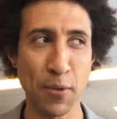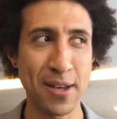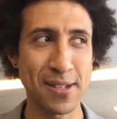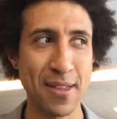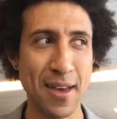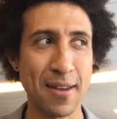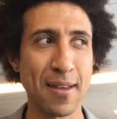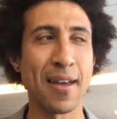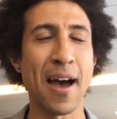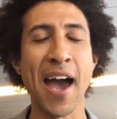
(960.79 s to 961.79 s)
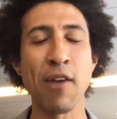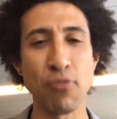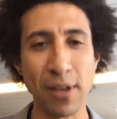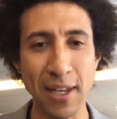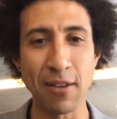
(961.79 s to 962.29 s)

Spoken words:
when I say that. I really,